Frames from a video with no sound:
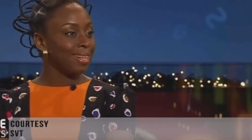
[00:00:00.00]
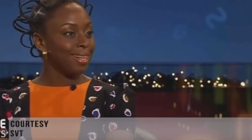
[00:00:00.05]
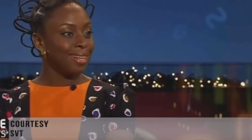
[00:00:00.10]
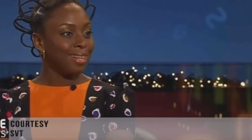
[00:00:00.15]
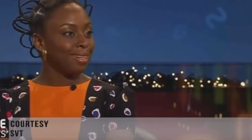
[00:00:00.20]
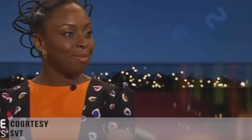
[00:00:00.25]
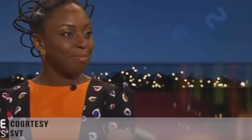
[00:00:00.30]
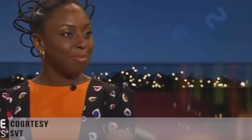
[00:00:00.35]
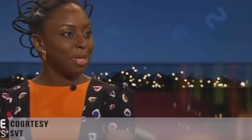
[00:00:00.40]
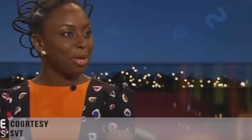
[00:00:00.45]

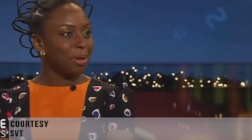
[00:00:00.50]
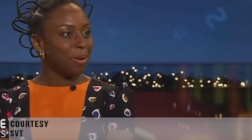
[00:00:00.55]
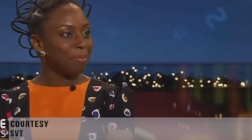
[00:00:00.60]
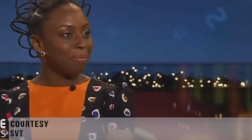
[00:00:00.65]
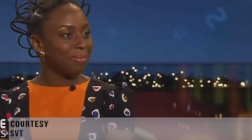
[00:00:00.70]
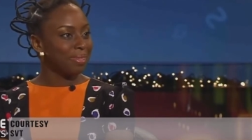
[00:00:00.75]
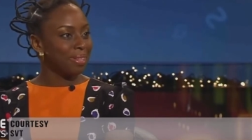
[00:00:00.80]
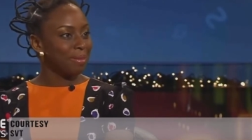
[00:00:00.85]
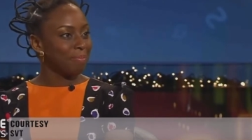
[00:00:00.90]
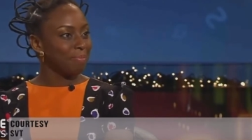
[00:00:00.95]
it
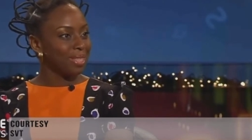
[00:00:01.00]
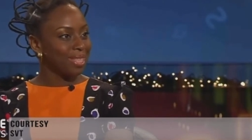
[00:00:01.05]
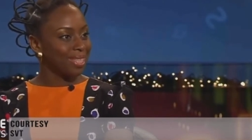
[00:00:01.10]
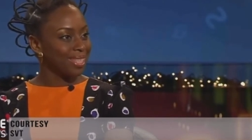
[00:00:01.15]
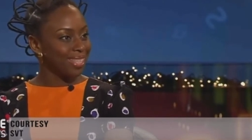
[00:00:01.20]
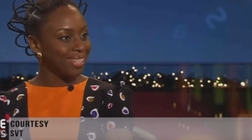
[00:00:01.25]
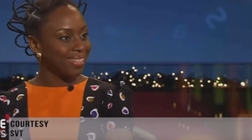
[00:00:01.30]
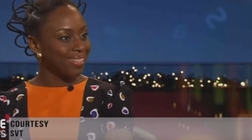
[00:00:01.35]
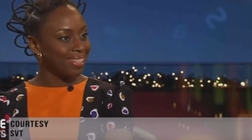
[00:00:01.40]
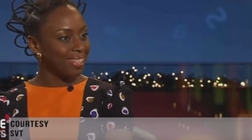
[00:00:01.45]
becomes a
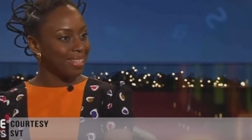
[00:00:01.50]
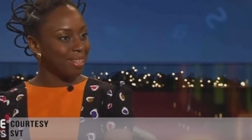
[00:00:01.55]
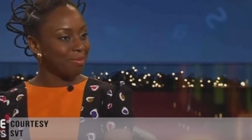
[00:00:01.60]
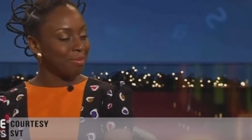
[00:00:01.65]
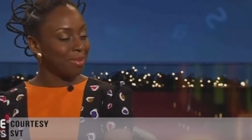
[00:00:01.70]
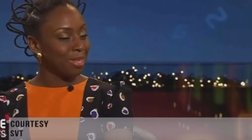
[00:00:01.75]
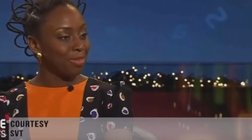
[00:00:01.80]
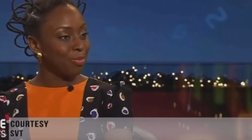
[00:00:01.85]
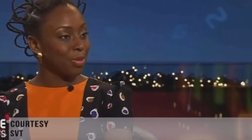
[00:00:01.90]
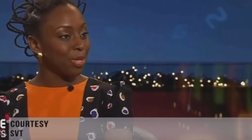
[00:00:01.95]
political
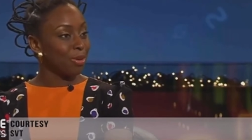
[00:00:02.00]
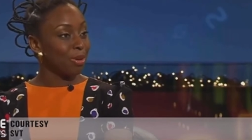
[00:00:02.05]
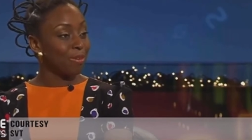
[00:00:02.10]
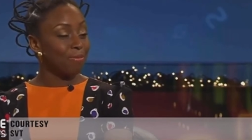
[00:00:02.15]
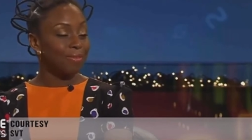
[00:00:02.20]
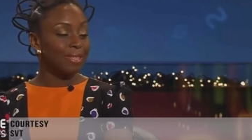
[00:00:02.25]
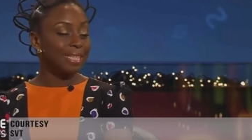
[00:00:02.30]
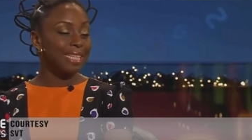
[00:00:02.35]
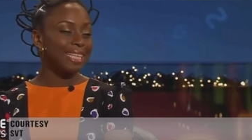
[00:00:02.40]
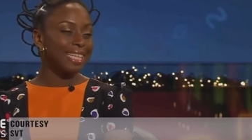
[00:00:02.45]
statement when
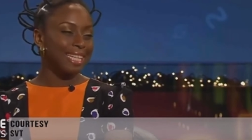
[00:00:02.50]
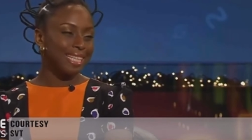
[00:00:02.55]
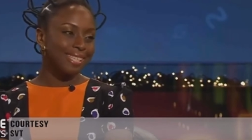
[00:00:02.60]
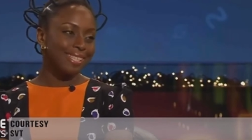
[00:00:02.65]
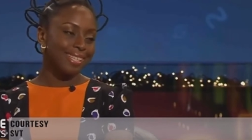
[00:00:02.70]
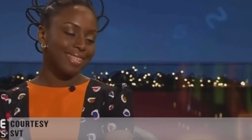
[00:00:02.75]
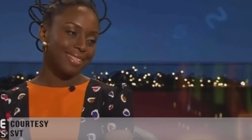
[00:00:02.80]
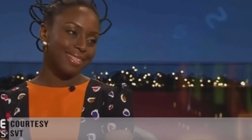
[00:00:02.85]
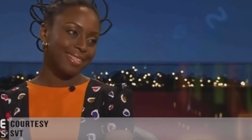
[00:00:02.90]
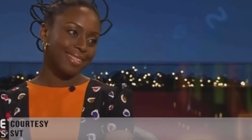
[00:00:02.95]
often it
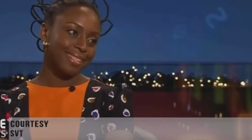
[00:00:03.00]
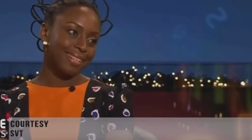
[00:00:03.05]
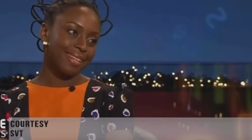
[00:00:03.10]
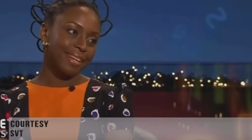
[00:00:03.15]
isn't.